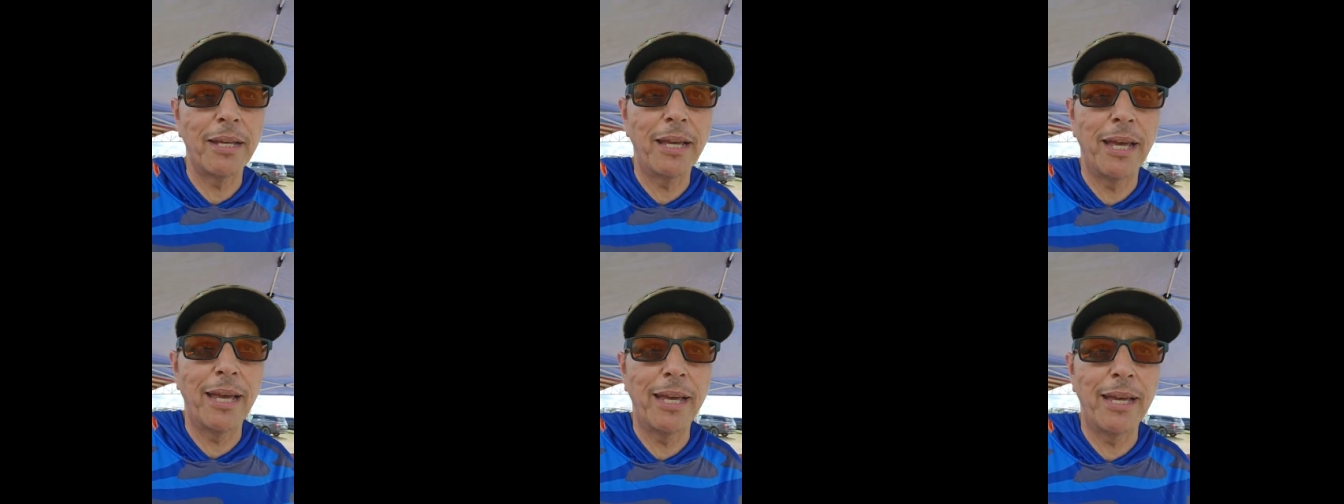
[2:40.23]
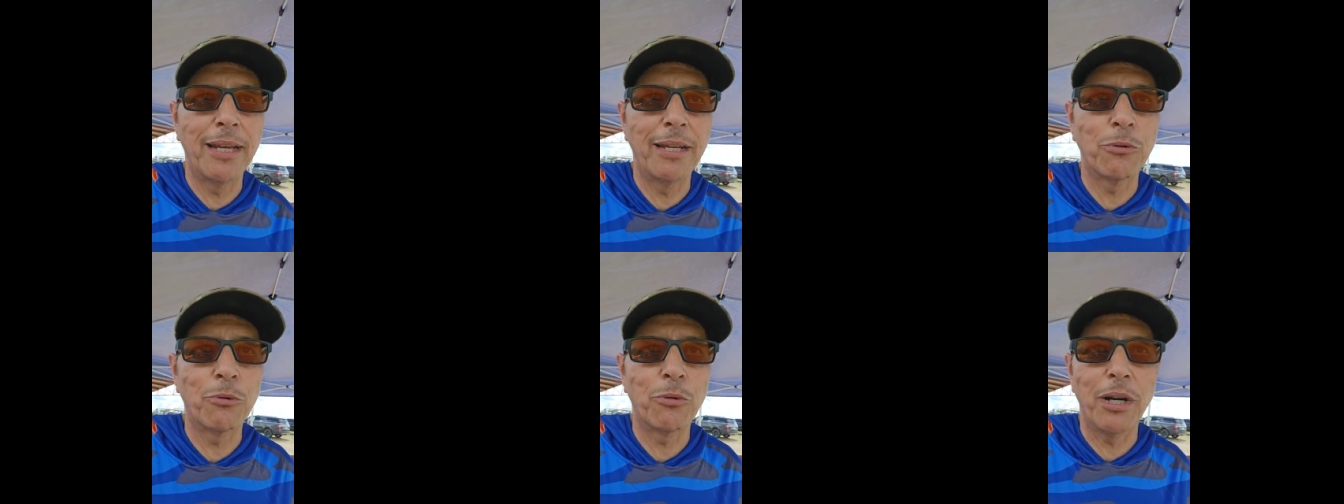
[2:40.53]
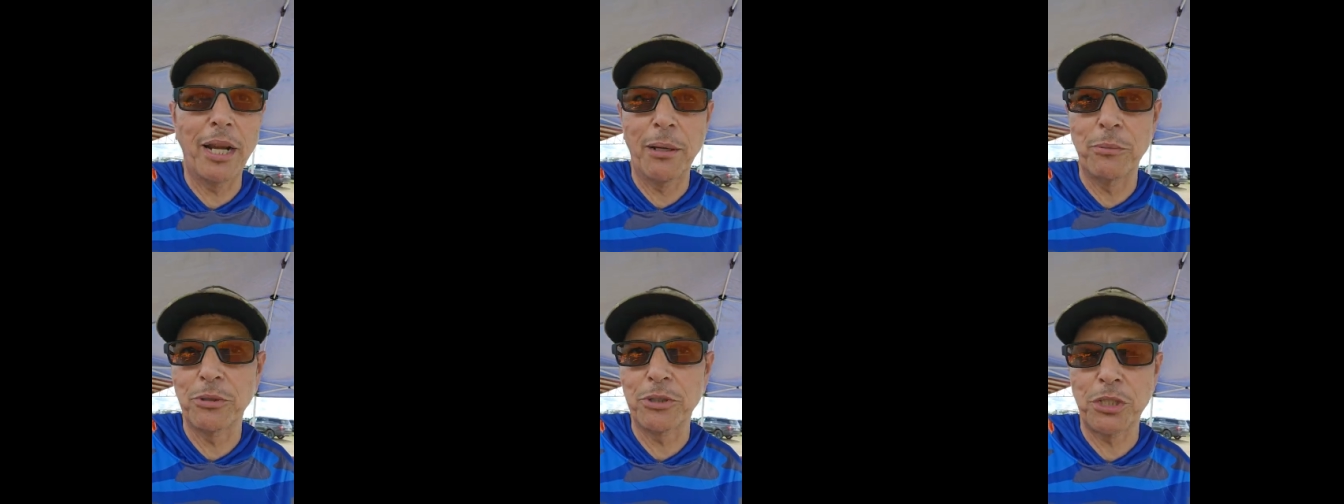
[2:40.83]
and
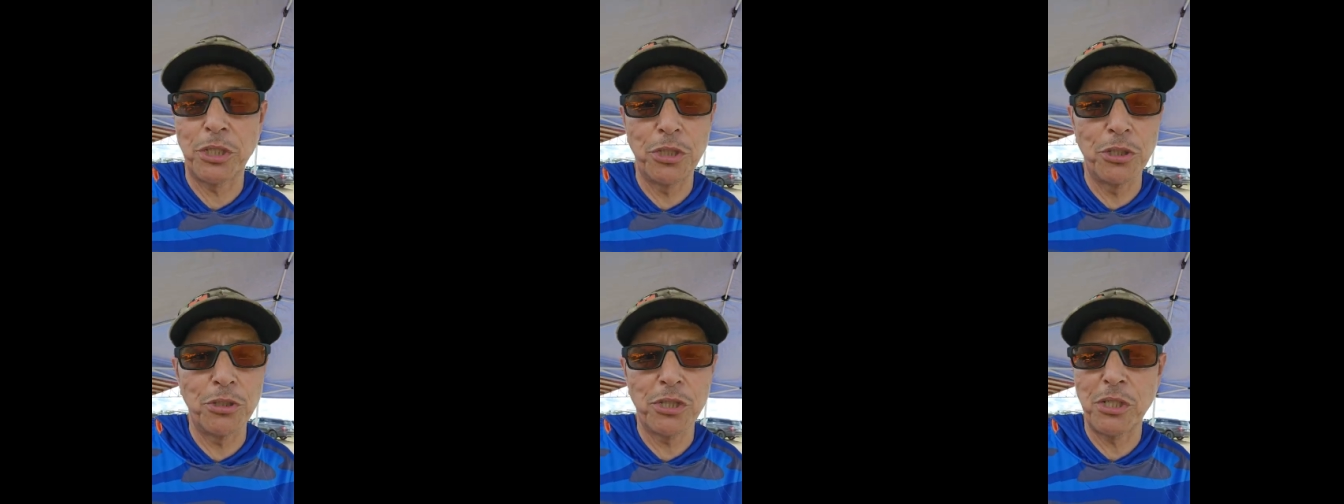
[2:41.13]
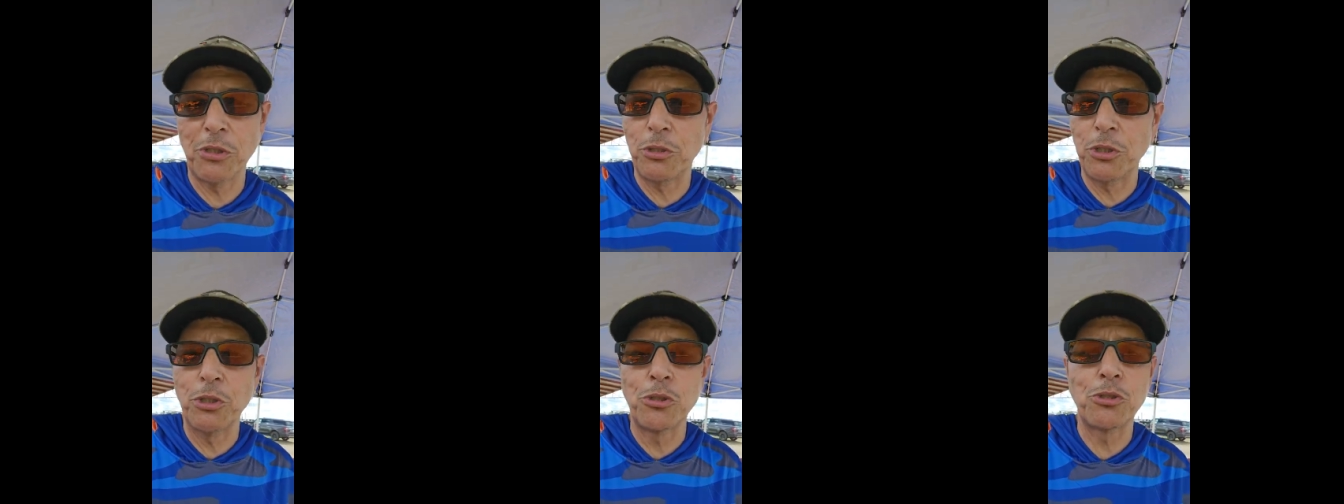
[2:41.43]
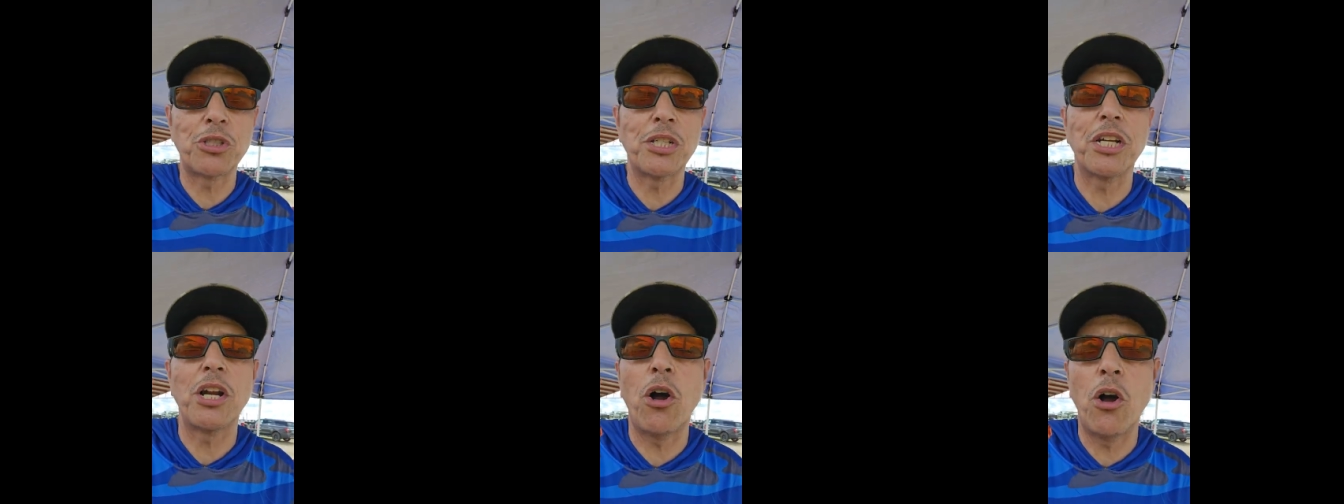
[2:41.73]
were able to use it.
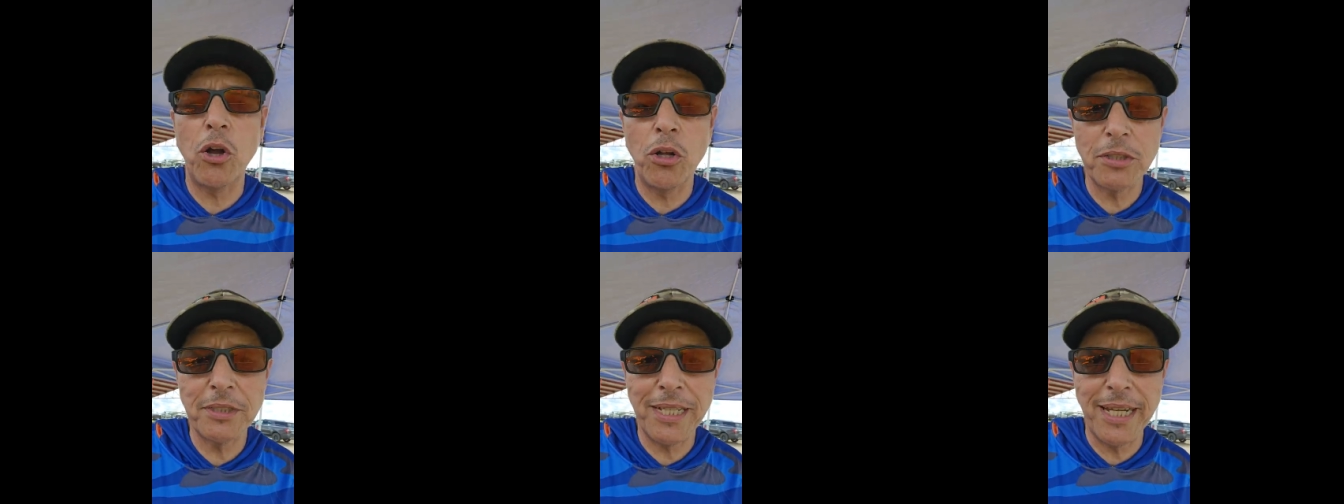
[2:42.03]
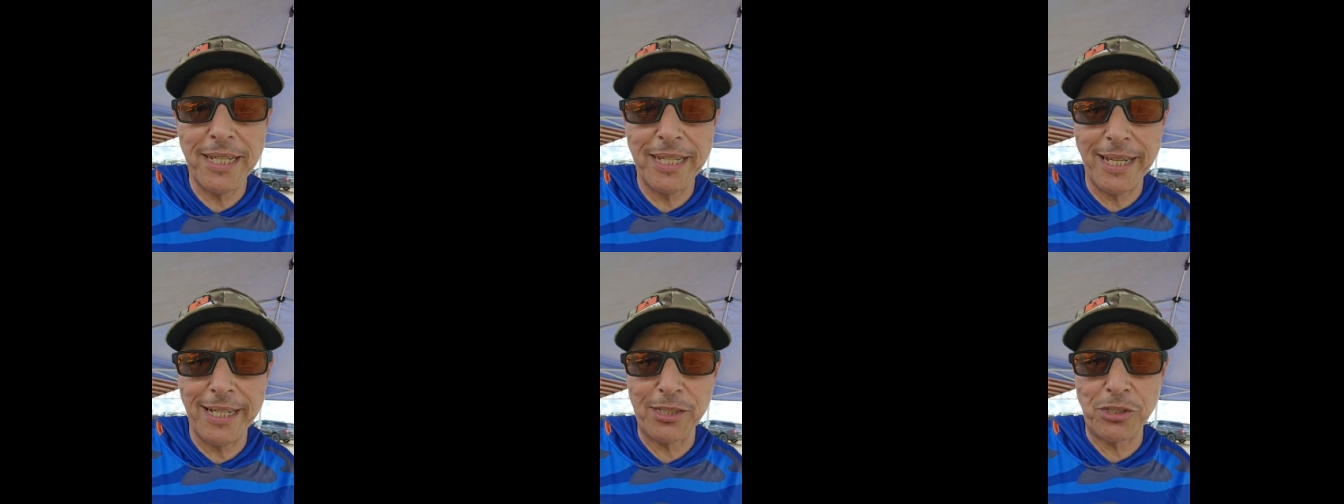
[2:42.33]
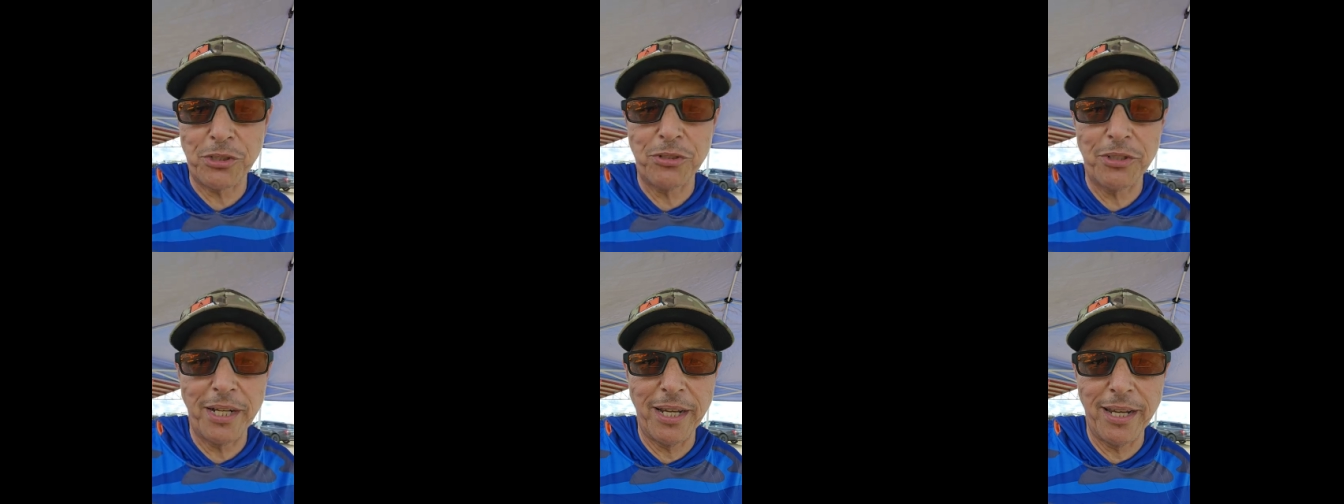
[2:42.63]
Used it all day
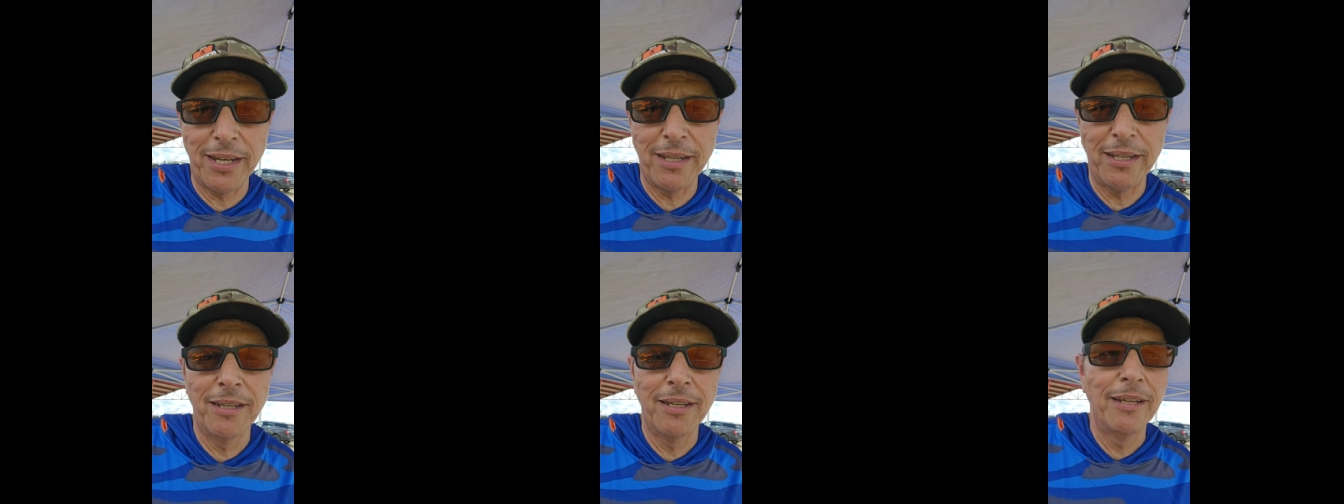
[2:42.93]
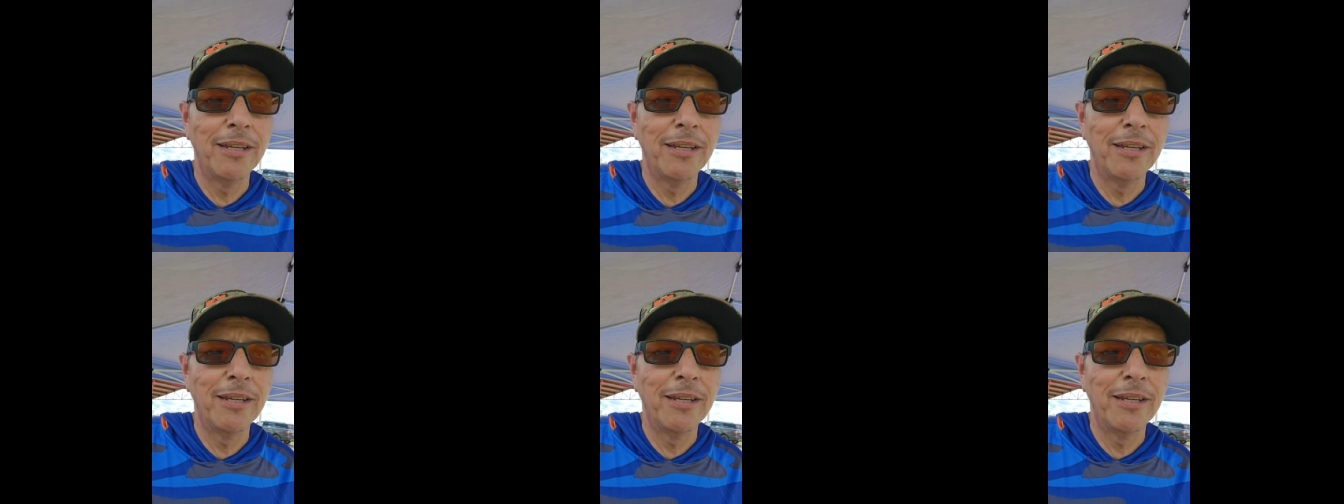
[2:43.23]
yesterday.